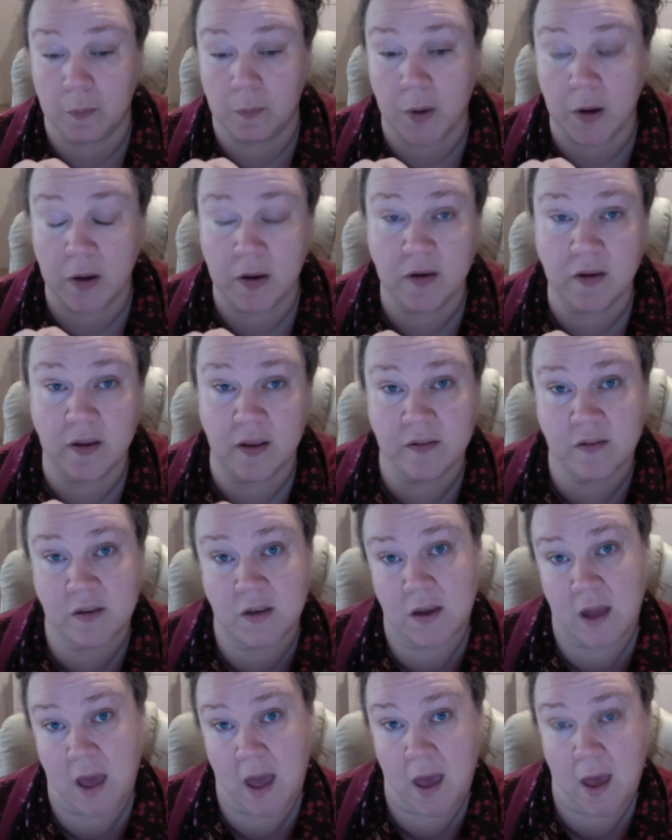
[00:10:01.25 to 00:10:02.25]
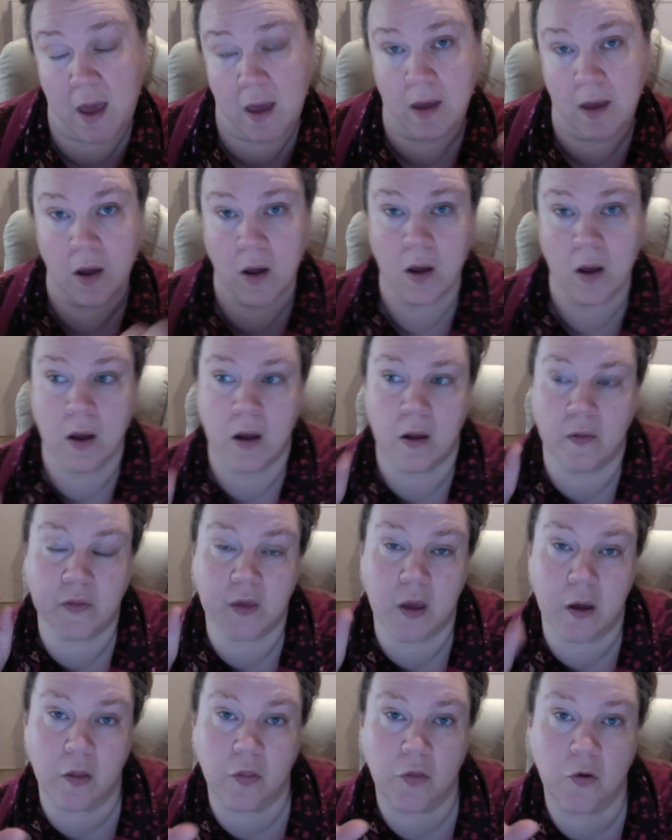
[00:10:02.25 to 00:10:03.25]
mind as in air, and
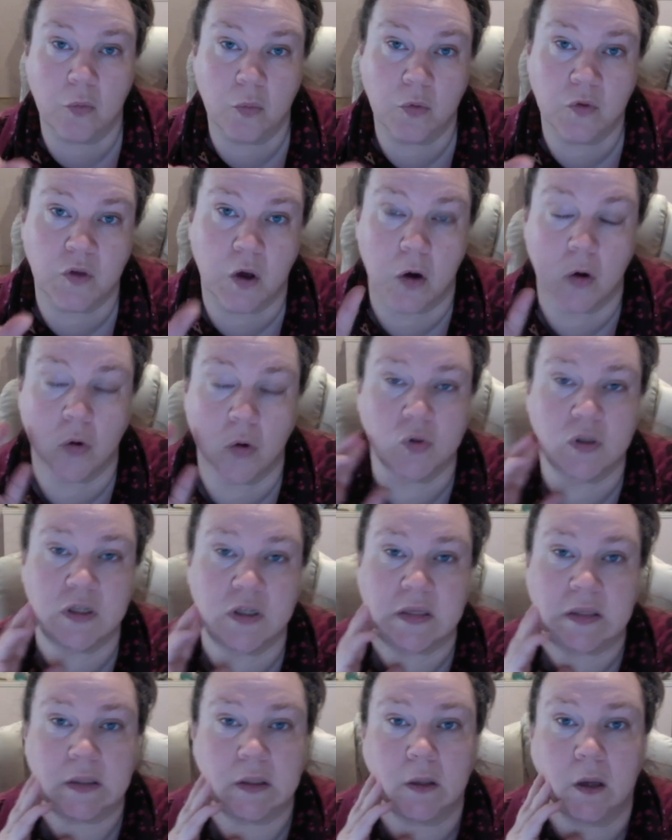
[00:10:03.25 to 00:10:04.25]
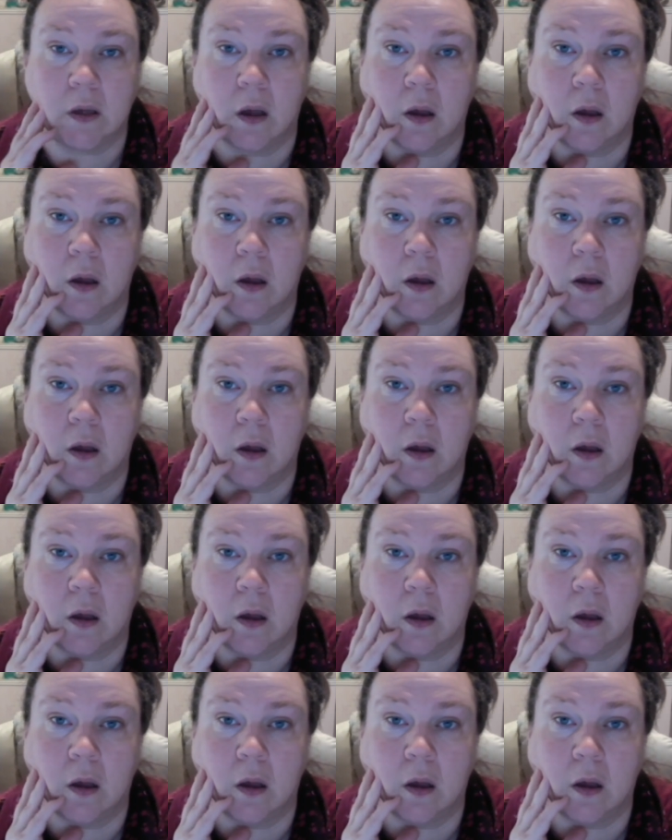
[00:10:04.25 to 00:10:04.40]
the other was holding